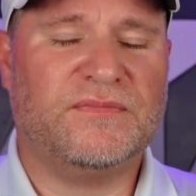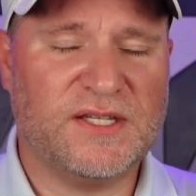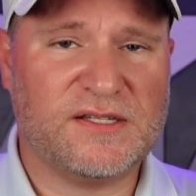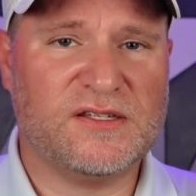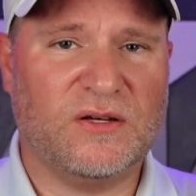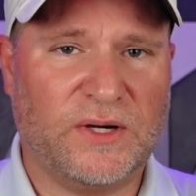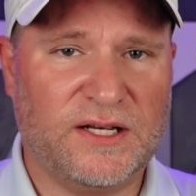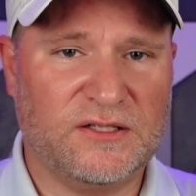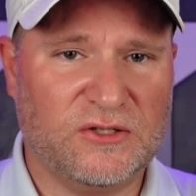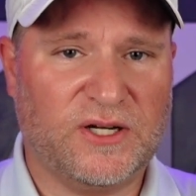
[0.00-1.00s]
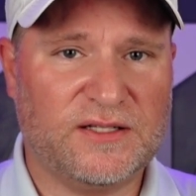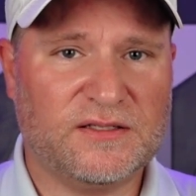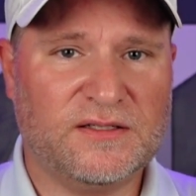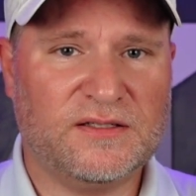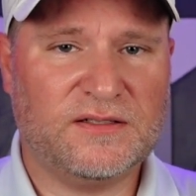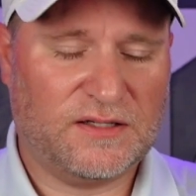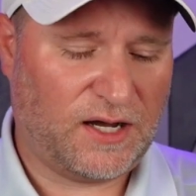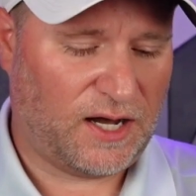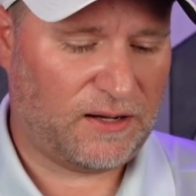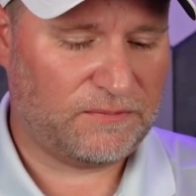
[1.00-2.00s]
this is the way to do it.
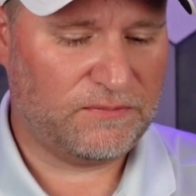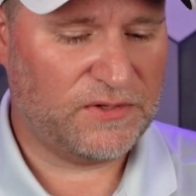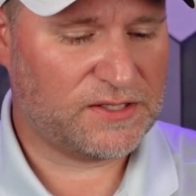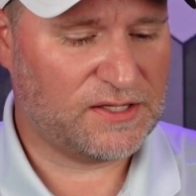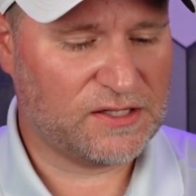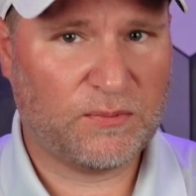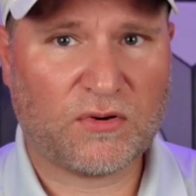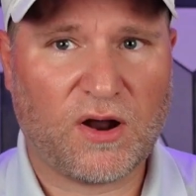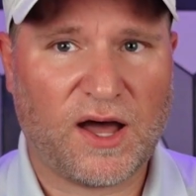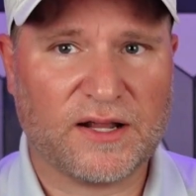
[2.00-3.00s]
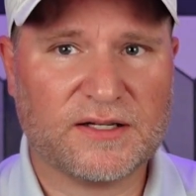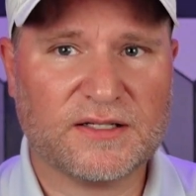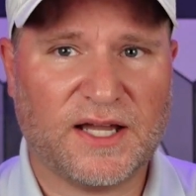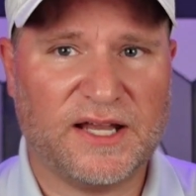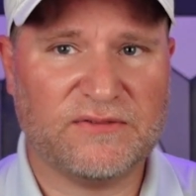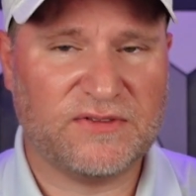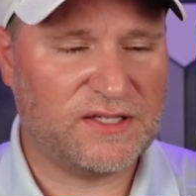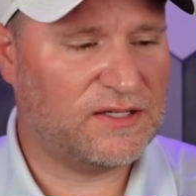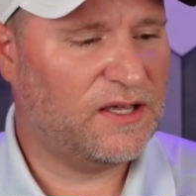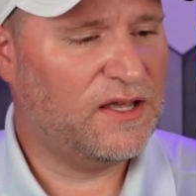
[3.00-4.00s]
This is the product, kind of
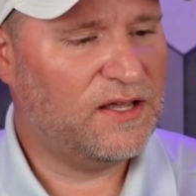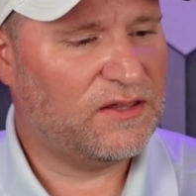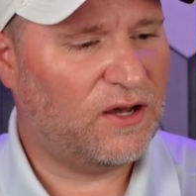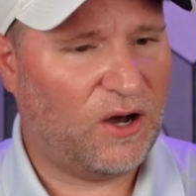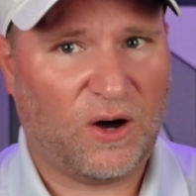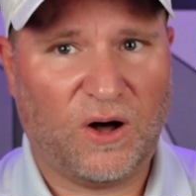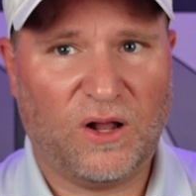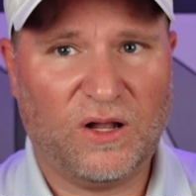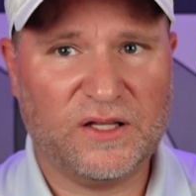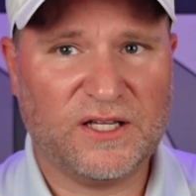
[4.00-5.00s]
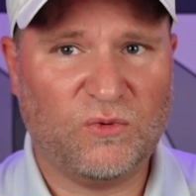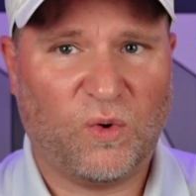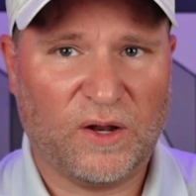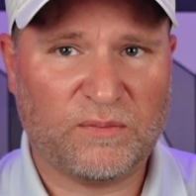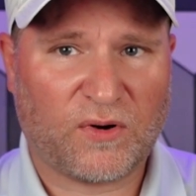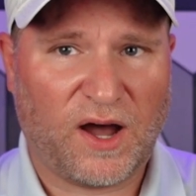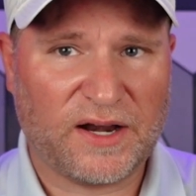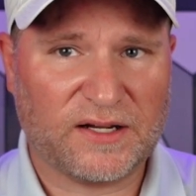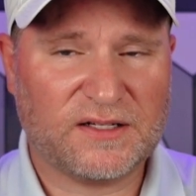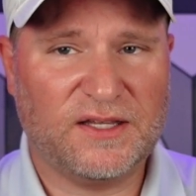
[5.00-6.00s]
the all-in-one
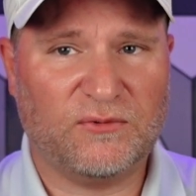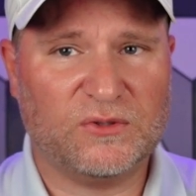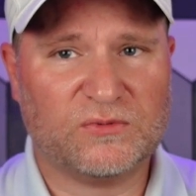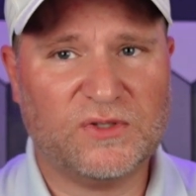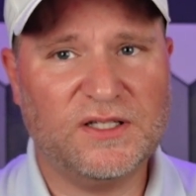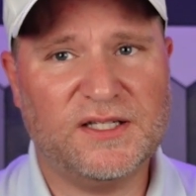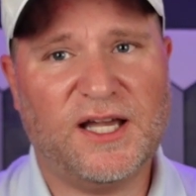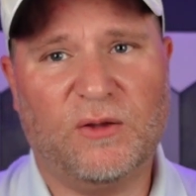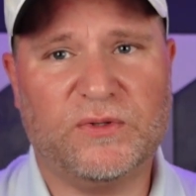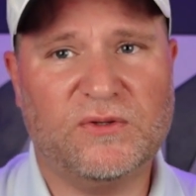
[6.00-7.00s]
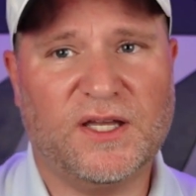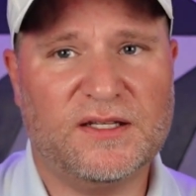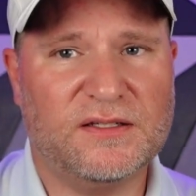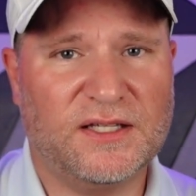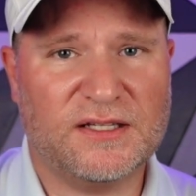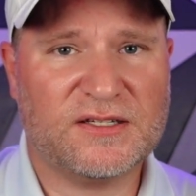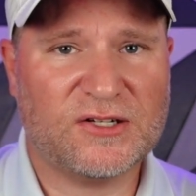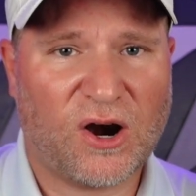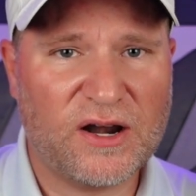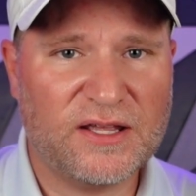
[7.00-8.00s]
product that will really help you get
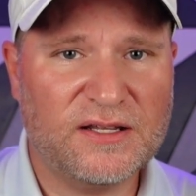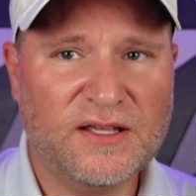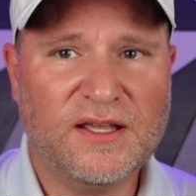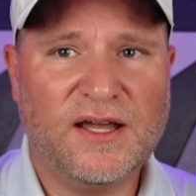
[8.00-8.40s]
started.